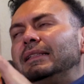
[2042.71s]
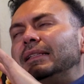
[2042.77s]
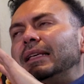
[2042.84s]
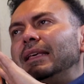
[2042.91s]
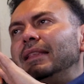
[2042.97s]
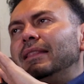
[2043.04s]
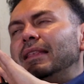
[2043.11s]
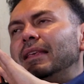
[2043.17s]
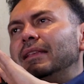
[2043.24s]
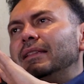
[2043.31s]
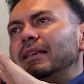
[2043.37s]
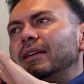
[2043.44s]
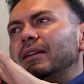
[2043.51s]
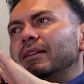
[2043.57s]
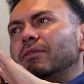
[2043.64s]
they think
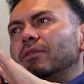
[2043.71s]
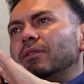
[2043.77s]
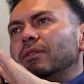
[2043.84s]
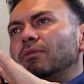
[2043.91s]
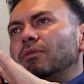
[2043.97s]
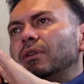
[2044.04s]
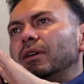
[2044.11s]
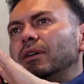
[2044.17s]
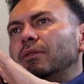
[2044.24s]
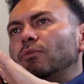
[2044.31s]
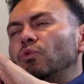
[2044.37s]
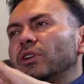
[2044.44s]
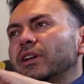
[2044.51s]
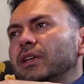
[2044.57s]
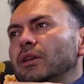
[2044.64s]
they are
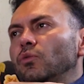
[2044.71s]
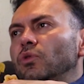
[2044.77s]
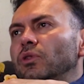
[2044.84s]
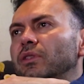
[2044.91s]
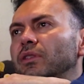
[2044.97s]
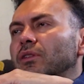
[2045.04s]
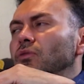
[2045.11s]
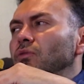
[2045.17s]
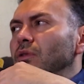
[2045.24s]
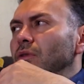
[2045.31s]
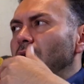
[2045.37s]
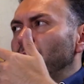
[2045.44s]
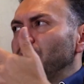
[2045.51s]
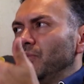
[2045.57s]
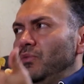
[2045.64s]
working with
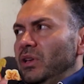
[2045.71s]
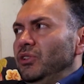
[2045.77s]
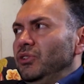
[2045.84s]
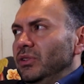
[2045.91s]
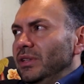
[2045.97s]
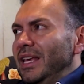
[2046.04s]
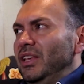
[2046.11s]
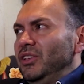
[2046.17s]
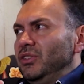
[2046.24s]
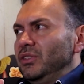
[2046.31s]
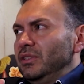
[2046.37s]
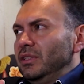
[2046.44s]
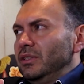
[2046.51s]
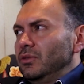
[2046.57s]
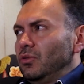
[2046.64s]
cooperation
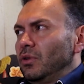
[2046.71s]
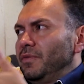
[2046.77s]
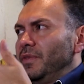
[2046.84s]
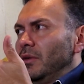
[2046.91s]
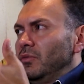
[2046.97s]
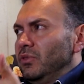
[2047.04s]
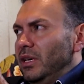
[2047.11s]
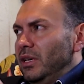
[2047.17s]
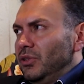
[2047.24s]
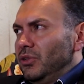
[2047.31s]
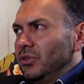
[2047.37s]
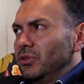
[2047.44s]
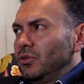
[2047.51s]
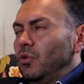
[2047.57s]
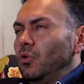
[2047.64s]
agencies or
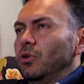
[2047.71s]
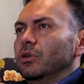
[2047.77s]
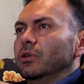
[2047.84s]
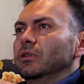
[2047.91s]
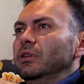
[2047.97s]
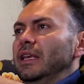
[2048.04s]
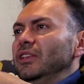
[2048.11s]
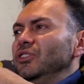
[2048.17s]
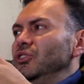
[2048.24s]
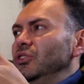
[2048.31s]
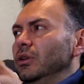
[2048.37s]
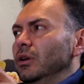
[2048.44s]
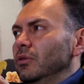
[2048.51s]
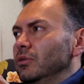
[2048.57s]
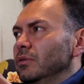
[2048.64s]
foundations or
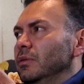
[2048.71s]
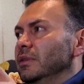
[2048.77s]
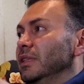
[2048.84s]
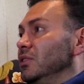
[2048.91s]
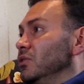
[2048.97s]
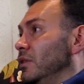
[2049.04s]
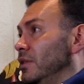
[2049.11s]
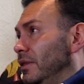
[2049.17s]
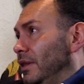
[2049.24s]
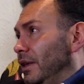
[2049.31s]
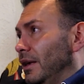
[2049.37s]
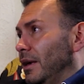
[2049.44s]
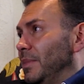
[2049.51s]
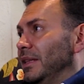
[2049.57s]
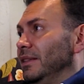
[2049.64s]
NGOs. And that's not the
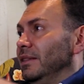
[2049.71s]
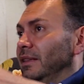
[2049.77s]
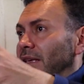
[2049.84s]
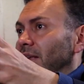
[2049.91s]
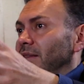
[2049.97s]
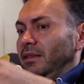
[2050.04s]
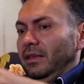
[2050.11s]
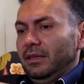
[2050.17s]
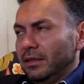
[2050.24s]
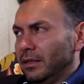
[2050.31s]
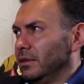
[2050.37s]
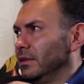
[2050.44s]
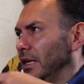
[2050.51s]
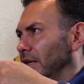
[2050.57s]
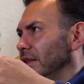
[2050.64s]
thing. I mean,
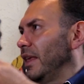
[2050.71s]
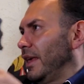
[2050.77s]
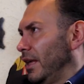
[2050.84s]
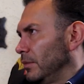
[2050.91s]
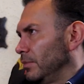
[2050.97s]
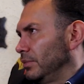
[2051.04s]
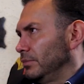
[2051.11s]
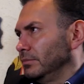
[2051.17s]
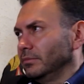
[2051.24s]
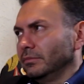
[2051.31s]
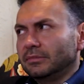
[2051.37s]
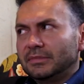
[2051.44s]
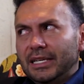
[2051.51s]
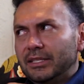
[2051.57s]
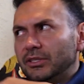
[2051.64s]
they help,
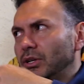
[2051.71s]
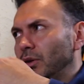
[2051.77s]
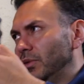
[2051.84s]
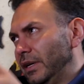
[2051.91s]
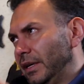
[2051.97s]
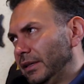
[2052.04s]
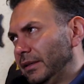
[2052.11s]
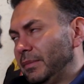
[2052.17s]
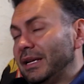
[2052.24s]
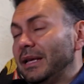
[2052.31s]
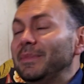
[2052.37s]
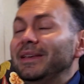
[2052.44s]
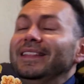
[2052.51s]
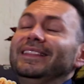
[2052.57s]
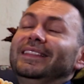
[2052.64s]
they donate, but I
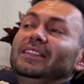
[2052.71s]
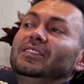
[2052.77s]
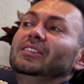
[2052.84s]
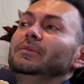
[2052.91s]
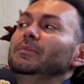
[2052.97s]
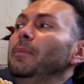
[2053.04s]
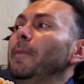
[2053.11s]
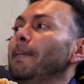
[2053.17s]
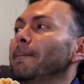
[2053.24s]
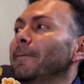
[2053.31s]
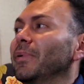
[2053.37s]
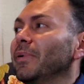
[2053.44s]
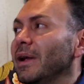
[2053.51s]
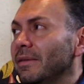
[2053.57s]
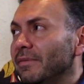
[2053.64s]
mean, this is
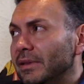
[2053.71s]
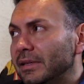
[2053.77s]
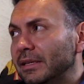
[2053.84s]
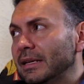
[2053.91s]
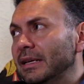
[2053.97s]
private.